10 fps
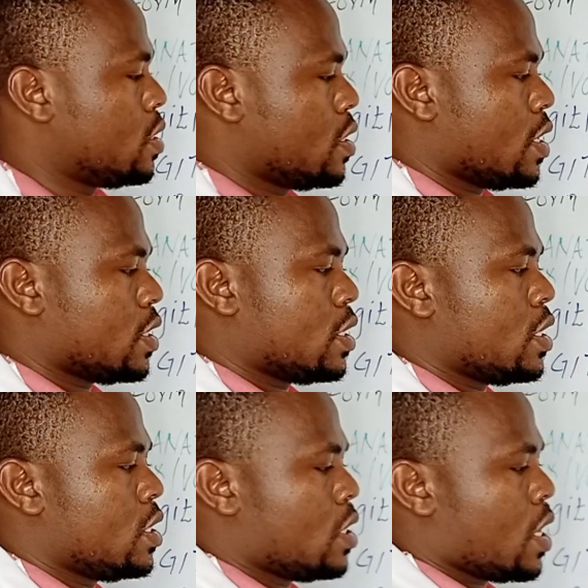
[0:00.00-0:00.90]

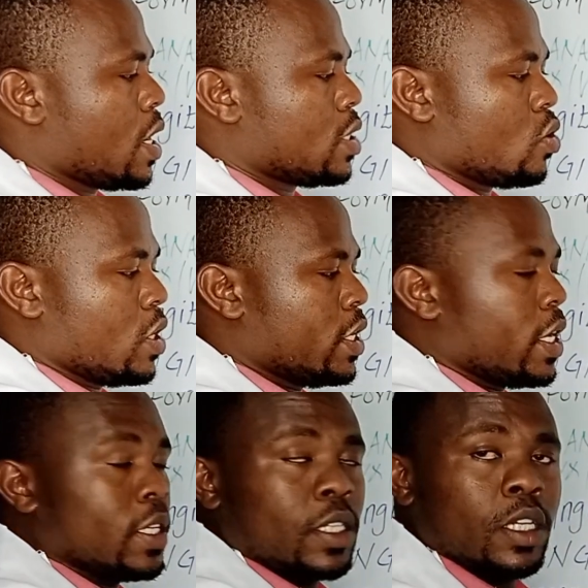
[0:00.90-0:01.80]
has already
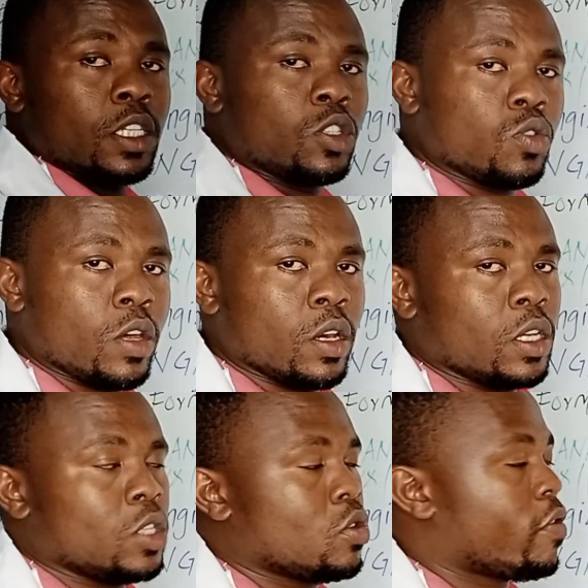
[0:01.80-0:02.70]
entered into
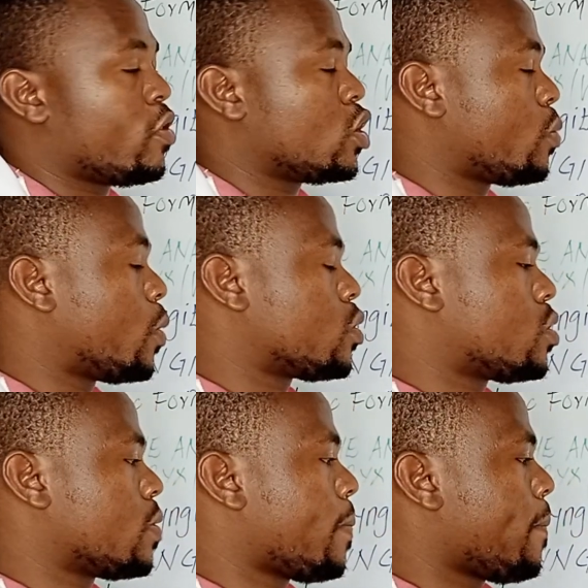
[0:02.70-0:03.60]
the voice box.
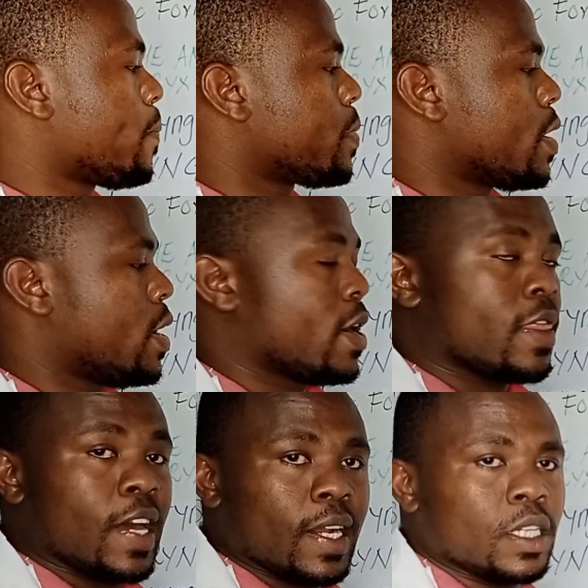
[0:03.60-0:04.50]

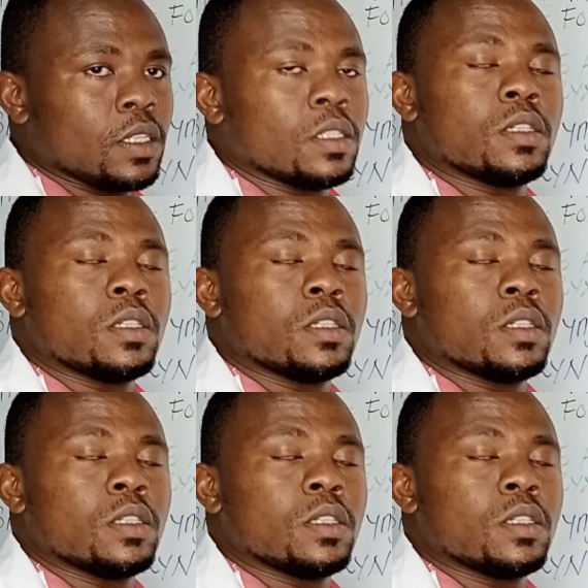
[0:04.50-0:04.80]
Third,